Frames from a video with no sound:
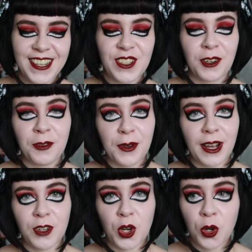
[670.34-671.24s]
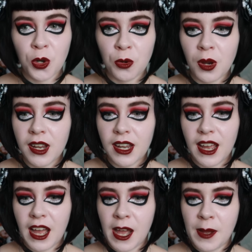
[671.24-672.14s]
So I will have a haul
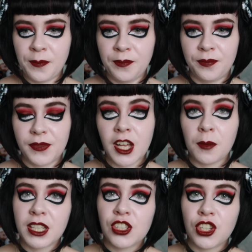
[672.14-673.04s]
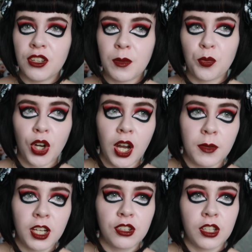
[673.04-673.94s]
coming soon. And
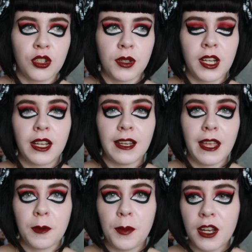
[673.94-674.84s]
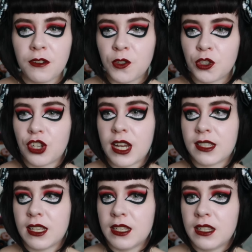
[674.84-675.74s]
Primark are doing like leather pinafore
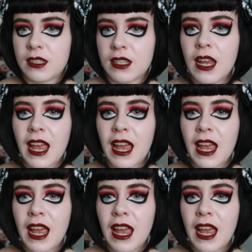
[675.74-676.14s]
dresses.